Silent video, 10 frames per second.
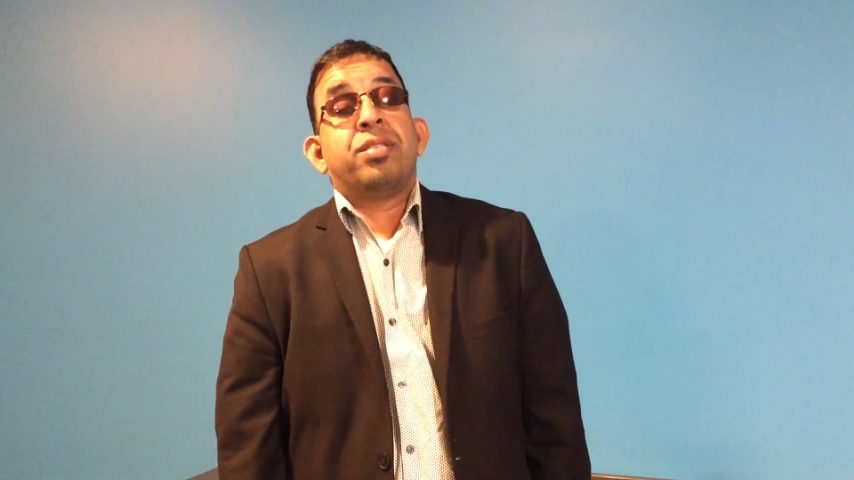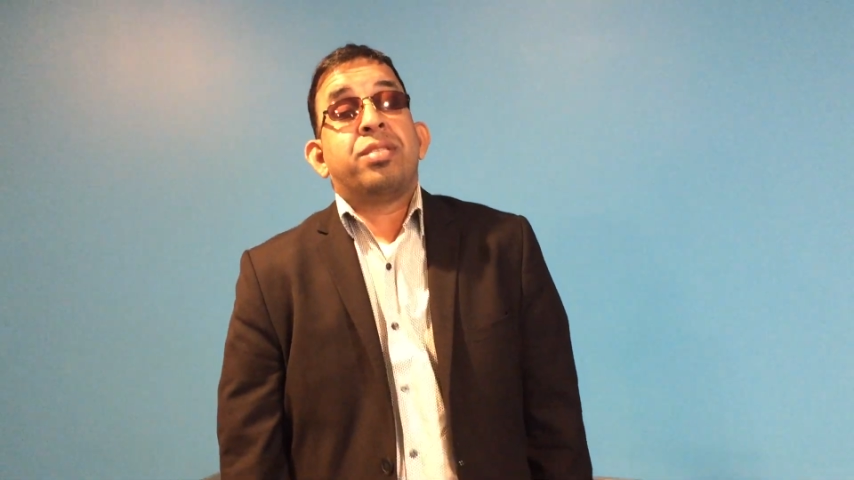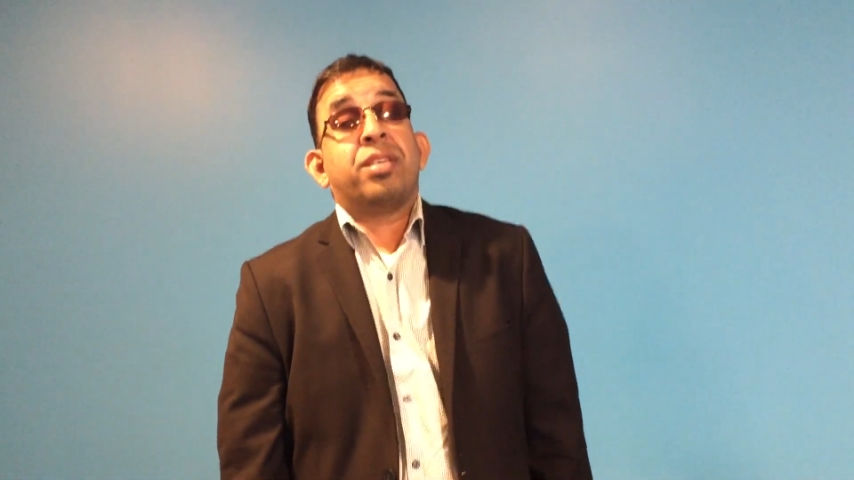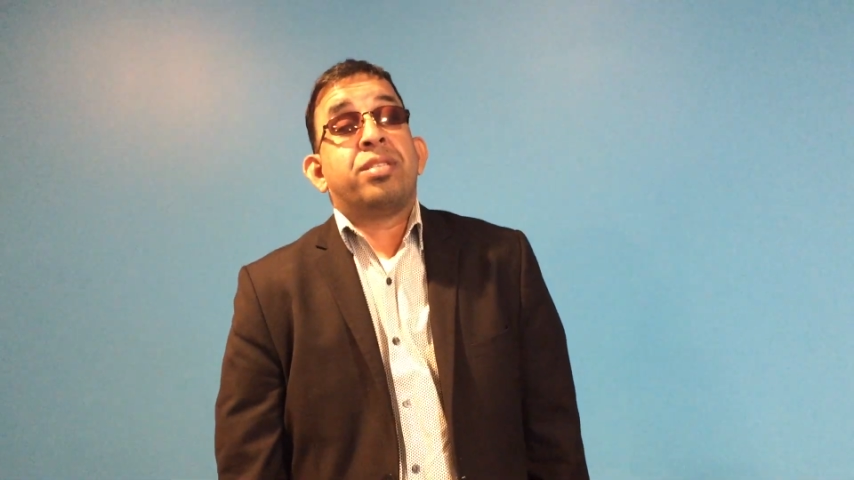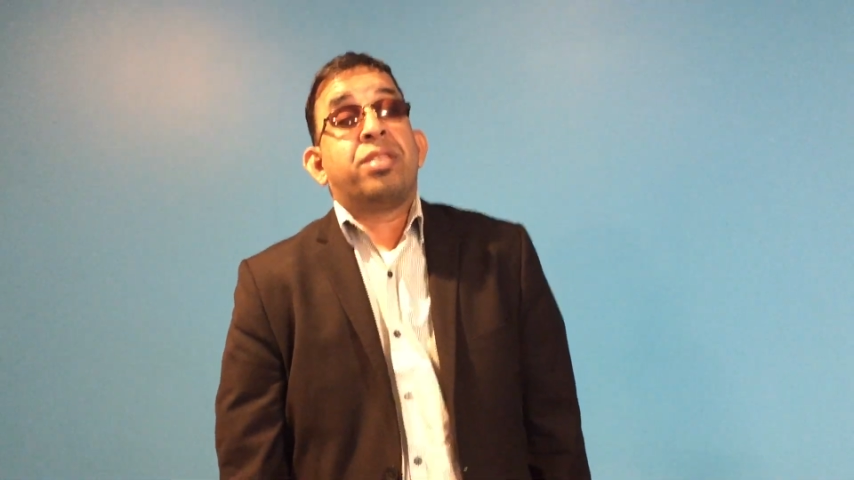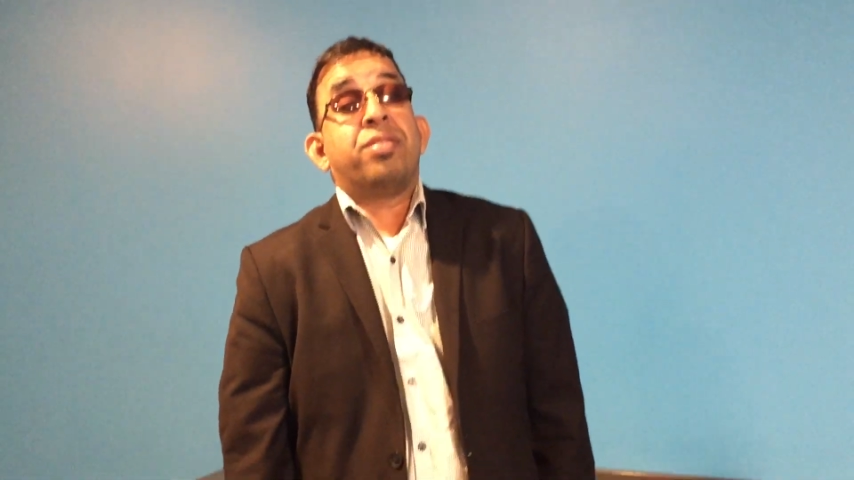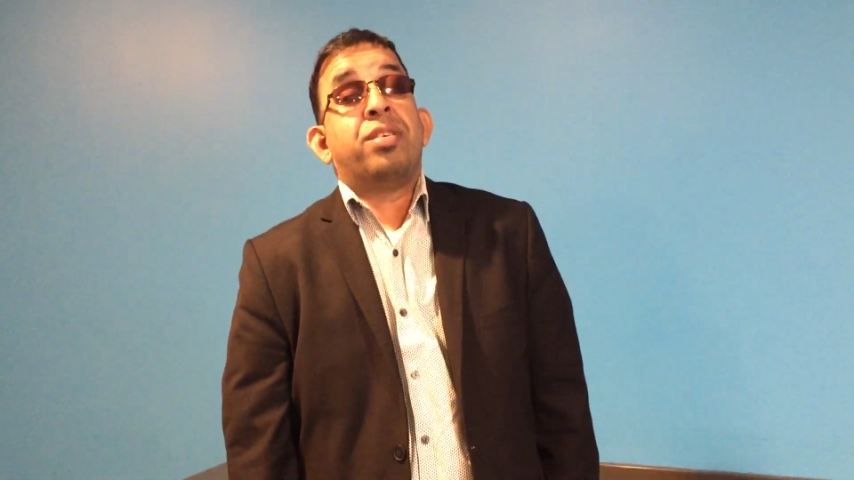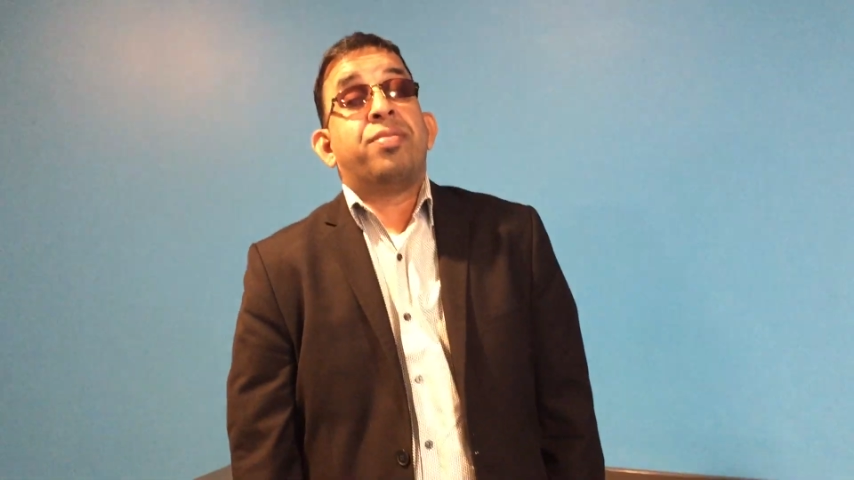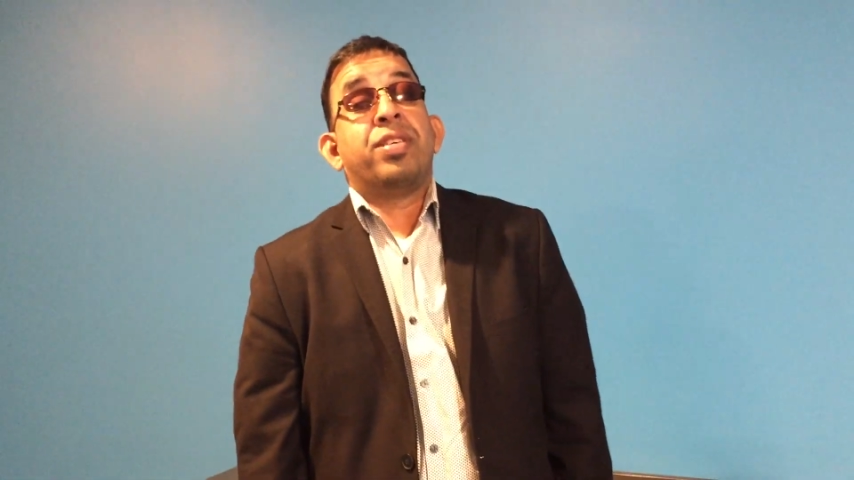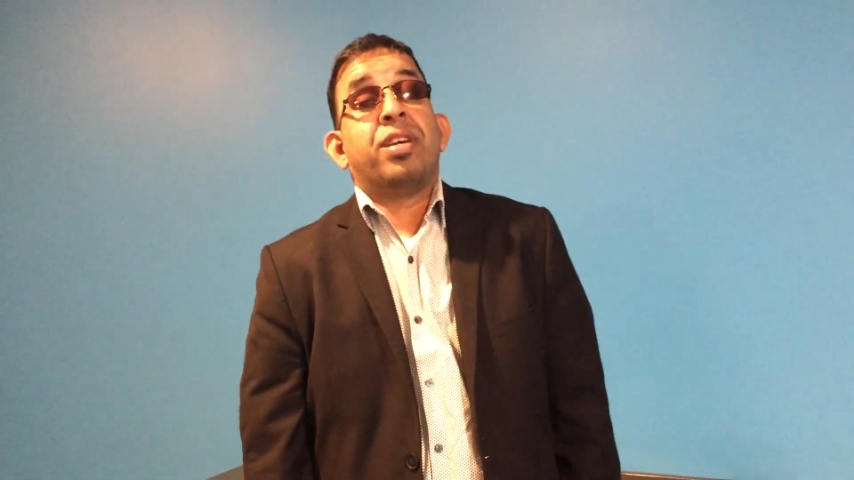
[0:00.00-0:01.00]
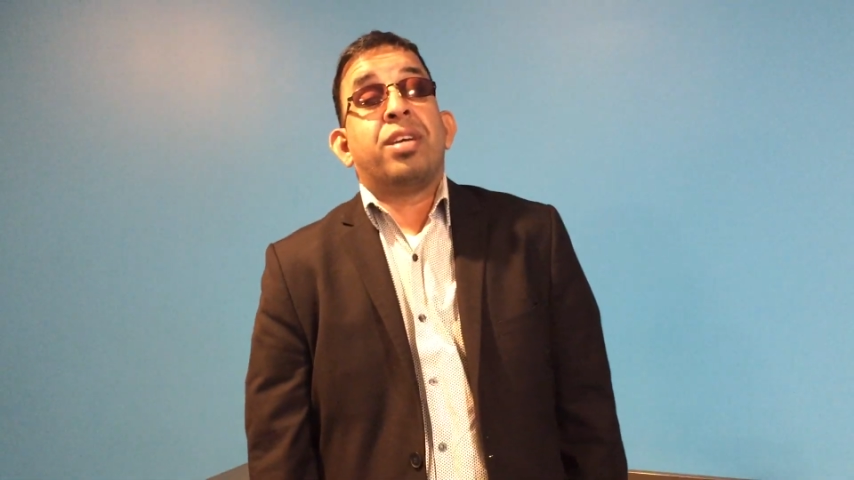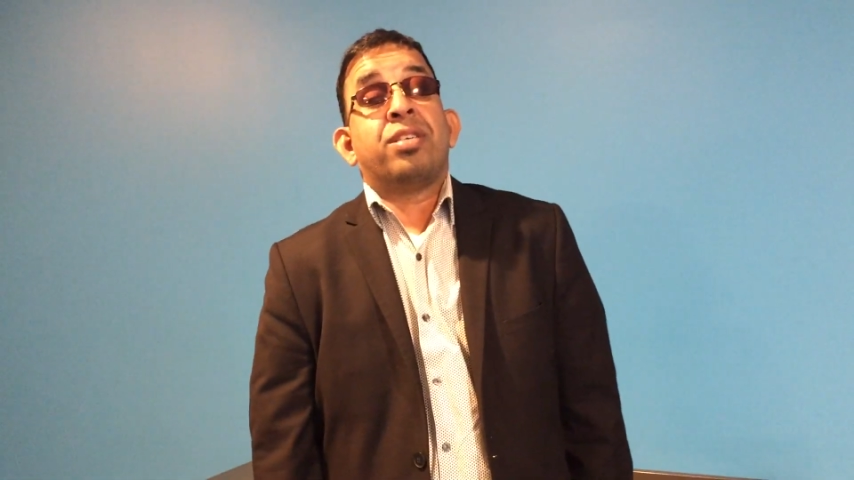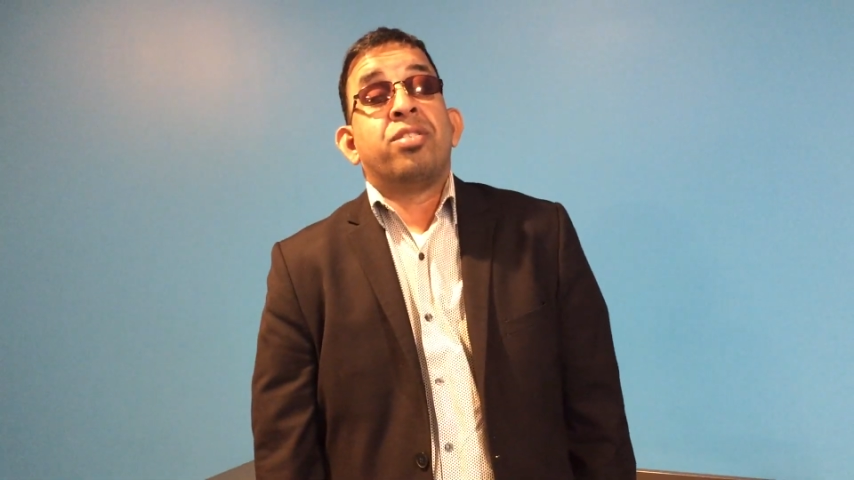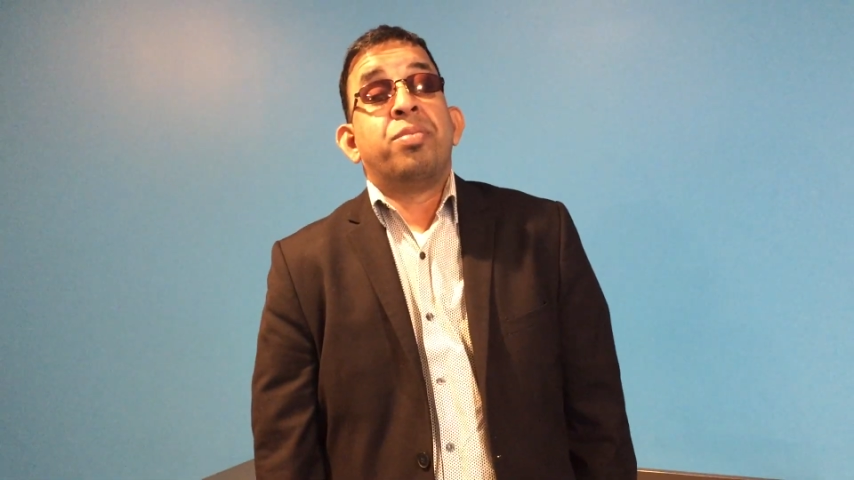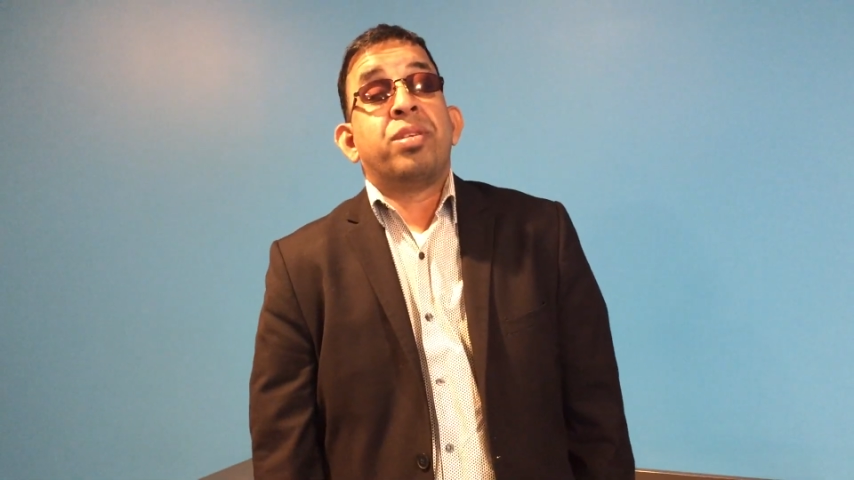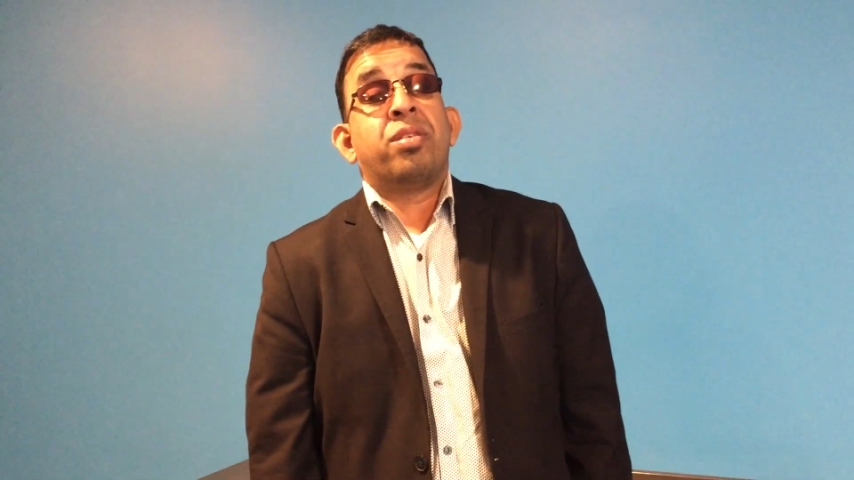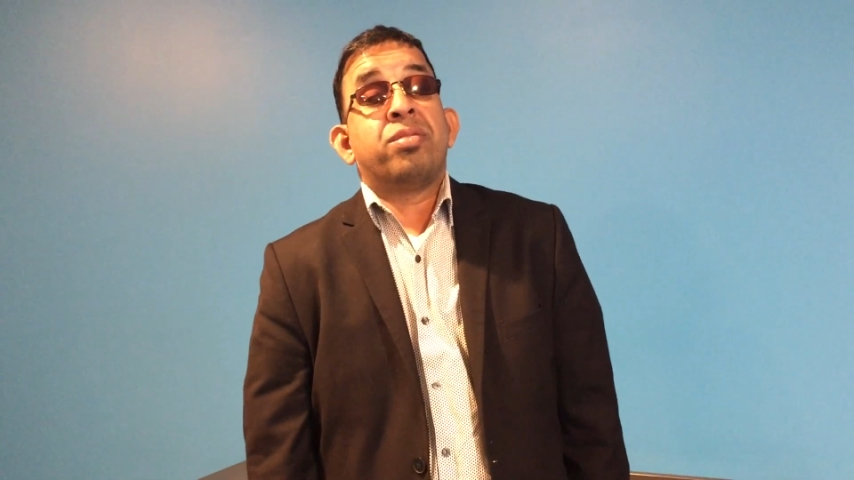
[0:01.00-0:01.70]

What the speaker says: Secretary of the Caribbean